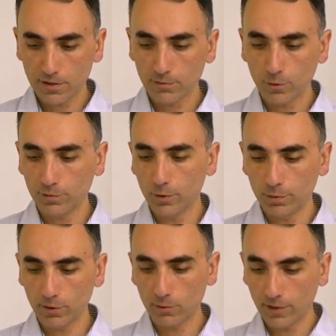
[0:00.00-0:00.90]
and most
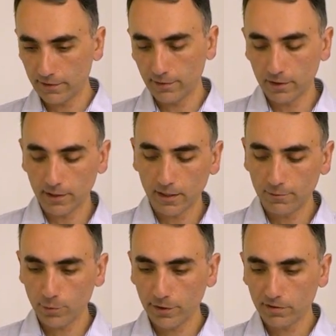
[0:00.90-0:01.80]
popular ones, even
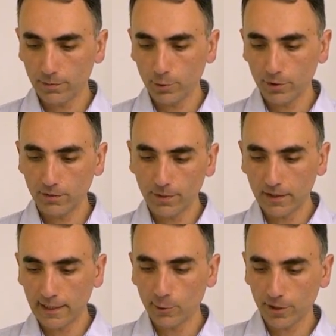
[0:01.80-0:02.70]
Terraform is supported, but
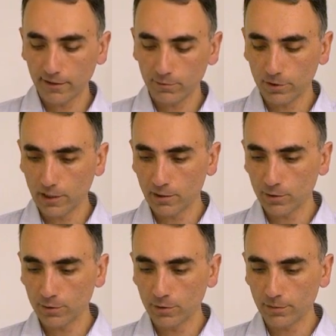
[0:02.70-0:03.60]
in our case we are
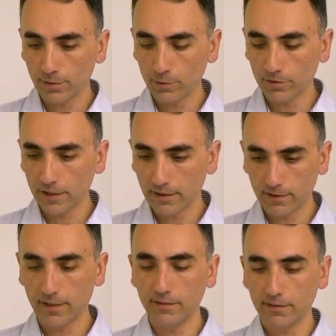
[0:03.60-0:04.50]
not going to be using
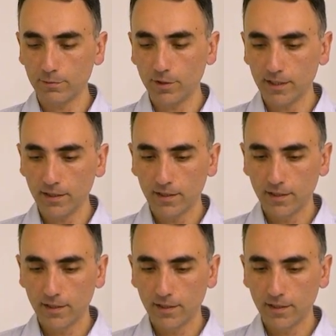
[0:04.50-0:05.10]
this one.